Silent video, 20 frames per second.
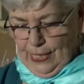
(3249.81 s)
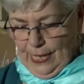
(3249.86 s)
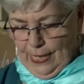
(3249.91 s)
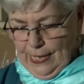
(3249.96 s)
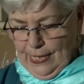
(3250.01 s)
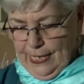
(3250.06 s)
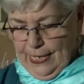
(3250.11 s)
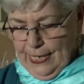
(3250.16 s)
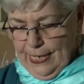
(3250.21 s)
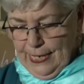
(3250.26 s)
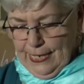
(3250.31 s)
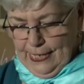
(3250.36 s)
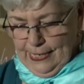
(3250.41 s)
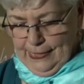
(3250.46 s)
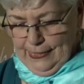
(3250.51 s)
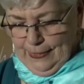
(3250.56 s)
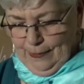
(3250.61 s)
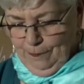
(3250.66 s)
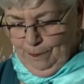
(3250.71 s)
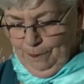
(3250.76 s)
I,
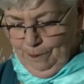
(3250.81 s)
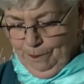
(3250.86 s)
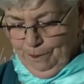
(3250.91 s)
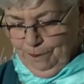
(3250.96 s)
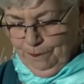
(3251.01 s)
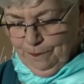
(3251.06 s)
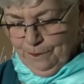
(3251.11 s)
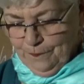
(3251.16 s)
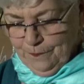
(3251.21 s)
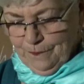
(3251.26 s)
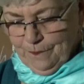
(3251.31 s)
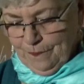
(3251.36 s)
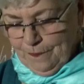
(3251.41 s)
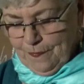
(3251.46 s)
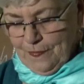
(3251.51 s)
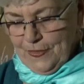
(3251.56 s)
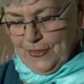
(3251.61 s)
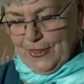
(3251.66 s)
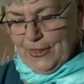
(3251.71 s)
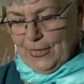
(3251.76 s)
um,
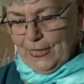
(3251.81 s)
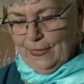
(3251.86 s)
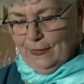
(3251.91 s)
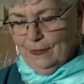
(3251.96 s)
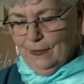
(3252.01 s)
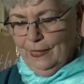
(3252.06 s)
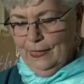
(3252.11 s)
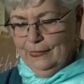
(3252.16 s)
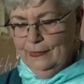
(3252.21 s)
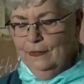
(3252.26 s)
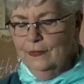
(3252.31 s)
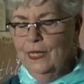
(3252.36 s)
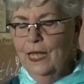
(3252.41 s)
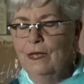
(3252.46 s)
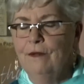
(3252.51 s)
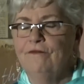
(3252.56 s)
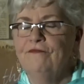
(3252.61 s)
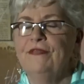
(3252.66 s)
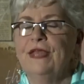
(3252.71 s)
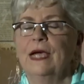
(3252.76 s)
I
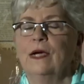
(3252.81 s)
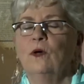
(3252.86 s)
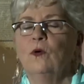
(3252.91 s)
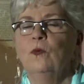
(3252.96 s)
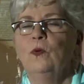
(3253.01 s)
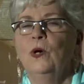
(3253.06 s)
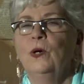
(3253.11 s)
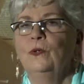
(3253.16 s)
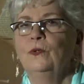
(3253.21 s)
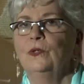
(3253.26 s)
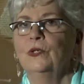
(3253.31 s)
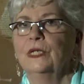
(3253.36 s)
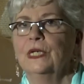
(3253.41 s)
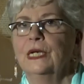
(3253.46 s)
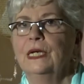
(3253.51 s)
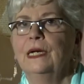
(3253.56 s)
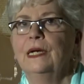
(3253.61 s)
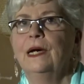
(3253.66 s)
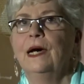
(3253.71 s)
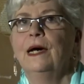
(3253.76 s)
love that quote
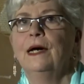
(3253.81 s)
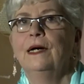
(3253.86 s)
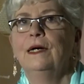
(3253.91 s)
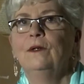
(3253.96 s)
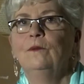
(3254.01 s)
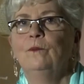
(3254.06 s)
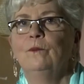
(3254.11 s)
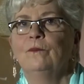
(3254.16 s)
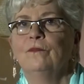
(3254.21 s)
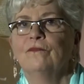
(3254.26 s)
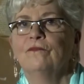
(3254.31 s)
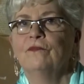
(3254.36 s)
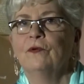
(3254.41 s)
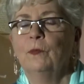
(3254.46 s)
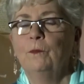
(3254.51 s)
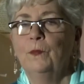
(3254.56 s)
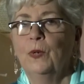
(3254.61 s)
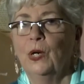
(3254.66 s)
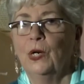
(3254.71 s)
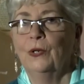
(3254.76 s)
um,
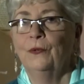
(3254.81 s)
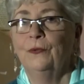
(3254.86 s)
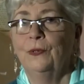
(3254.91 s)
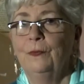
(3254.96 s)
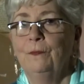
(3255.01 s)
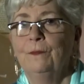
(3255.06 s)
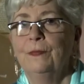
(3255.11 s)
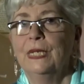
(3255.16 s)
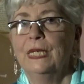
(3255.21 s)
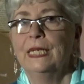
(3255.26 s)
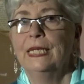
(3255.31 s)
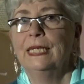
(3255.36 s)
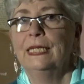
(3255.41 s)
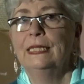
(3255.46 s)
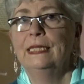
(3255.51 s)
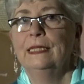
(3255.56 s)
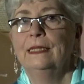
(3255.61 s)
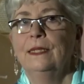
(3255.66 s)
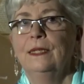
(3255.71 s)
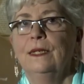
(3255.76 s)
from Margaret
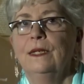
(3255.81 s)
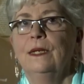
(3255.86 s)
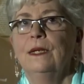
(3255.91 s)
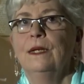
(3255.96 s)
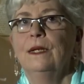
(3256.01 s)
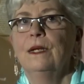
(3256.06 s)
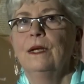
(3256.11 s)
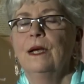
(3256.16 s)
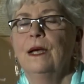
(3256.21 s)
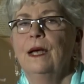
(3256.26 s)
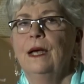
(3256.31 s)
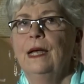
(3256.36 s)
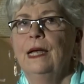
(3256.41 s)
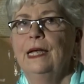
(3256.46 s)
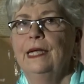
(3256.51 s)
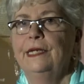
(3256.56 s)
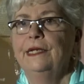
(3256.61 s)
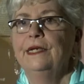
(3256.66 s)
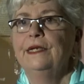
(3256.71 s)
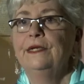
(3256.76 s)
Mead
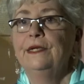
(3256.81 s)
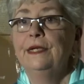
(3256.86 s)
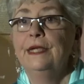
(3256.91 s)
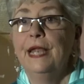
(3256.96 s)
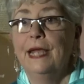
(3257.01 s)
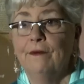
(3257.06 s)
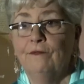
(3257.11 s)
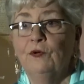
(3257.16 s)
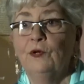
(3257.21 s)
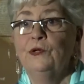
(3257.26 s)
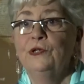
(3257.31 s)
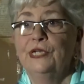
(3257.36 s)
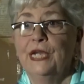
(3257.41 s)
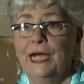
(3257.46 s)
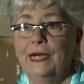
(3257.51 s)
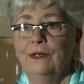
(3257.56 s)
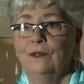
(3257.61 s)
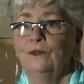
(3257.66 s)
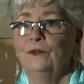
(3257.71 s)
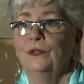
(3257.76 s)
uh, never
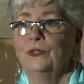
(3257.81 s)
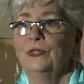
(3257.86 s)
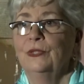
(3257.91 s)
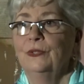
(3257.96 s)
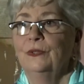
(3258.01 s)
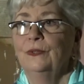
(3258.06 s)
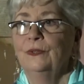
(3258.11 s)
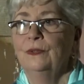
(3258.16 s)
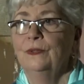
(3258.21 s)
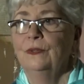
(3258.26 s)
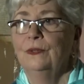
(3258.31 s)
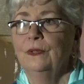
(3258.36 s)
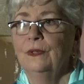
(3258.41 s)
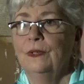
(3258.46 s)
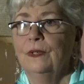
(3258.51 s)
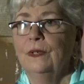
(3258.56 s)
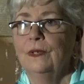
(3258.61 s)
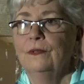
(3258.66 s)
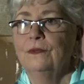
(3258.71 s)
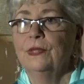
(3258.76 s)
doubt
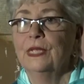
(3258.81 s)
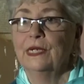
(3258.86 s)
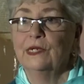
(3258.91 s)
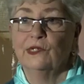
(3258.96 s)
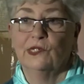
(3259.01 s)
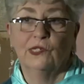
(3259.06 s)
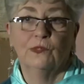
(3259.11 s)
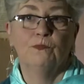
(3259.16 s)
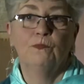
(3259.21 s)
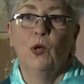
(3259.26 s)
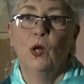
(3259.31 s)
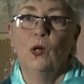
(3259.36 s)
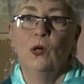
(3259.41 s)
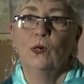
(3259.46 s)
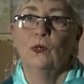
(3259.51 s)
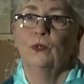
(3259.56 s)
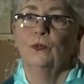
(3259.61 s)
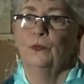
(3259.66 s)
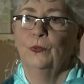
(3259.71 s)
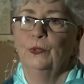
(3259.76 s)
that a
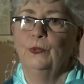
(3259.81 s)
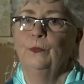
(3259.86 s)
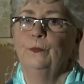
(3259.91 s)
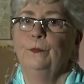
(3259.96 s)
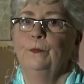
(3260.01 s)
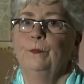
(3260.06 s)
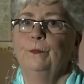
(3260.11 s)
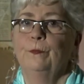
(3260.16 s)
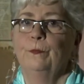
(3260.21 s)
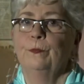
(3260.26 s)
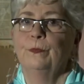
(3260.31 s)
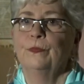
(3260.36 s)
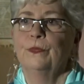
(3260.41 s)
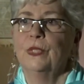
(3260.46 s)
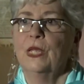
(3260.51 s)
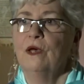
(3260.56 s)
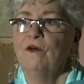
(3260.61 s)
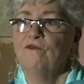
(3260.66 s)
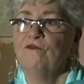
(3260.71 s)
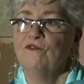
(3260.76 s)
small group
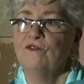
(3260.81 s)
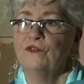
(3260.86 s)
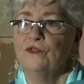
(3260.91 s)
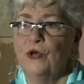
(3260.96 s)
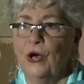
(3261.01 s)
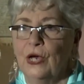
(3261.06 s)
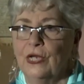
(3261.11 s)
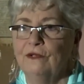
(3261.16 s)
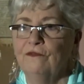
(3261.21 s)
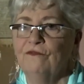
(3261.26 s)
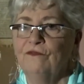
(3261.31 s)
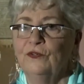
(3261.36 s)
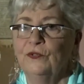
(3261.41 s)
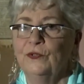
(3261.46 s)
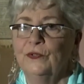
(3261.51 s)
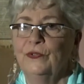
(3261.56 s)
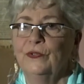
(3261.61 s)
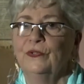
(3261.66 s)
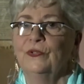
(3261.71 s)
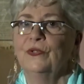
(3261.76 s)
of
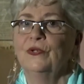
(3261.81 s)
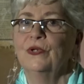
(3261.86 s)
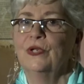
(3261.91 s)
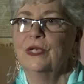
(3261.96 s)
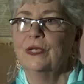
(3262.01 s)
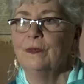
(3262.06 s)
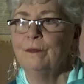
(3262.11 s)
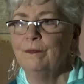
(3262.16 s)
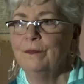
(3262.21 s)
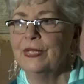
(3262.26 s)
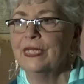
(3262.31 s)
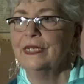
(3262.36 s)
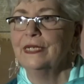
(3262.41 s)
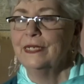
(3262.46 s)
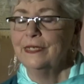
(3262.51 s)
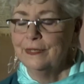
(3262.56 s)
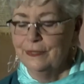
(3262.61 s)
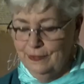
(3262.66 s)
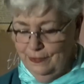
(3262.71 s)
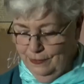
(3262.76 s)
thoughtful,
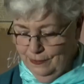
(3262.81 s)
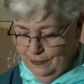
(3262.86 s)
committed